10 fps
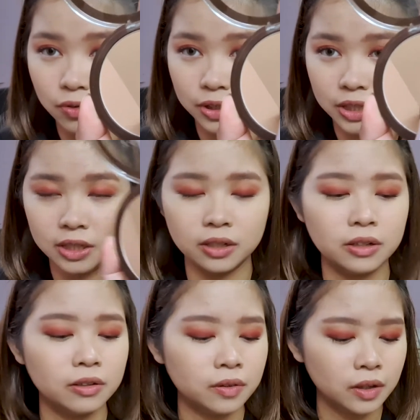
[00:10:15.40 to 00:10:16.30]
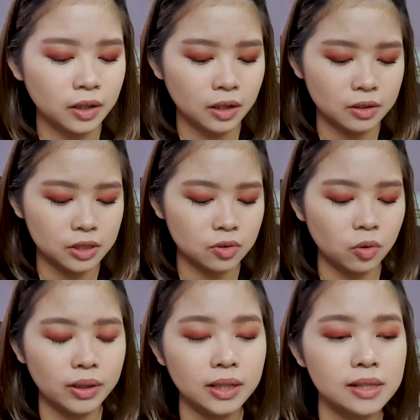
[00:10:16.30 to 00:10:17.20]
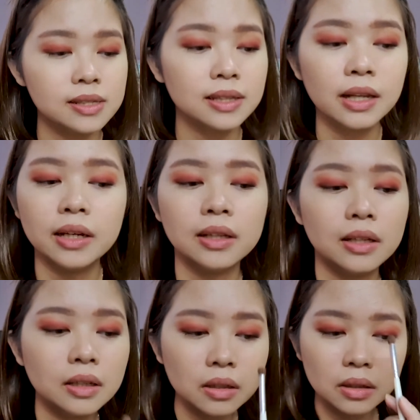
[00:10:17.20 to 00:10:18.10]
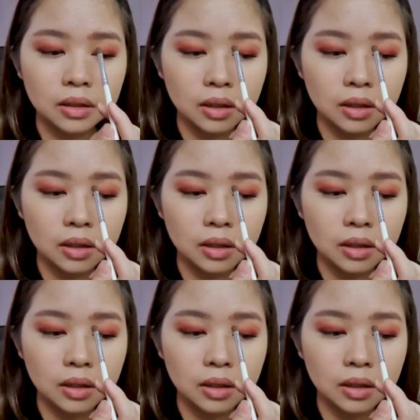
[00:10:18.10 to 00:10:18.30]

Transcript: here. Just going in slightly.